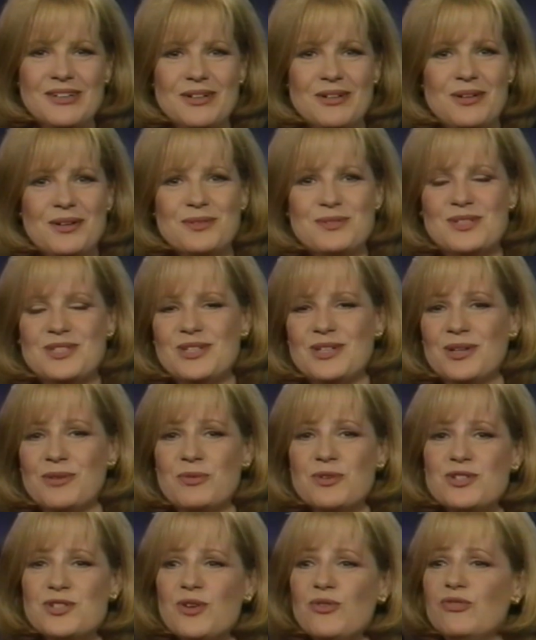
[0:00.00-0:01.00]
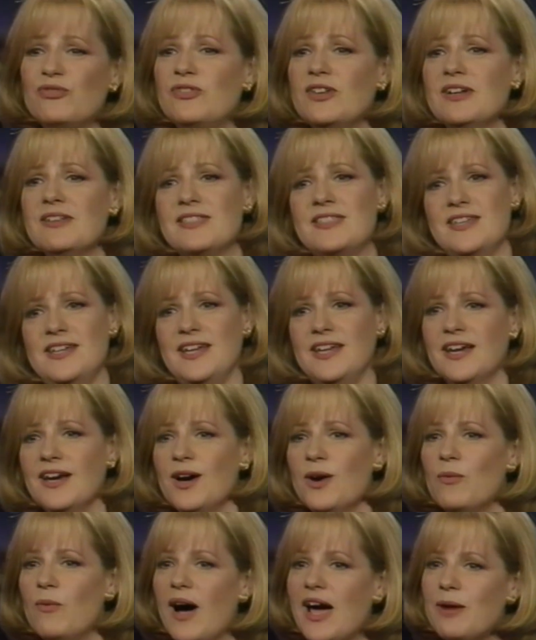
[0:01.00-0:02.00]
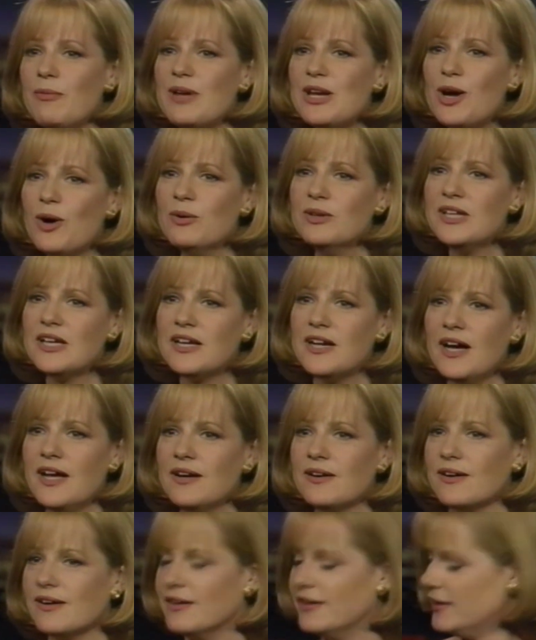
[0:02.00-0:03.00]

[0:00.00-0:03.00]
Oh, dear. We're so filthy. Why do we go in the gutter?